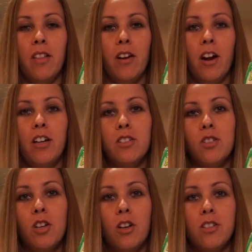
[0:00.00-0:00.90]
They're
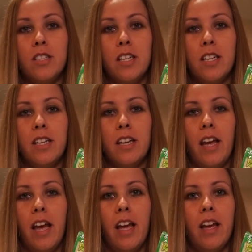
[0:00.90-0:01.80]
unsalted
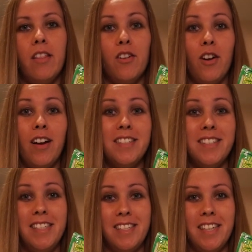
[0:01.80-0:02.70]
and they're not
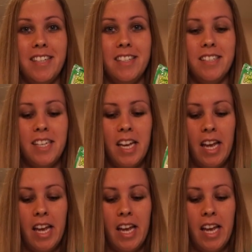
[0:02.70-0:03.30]
seasoned.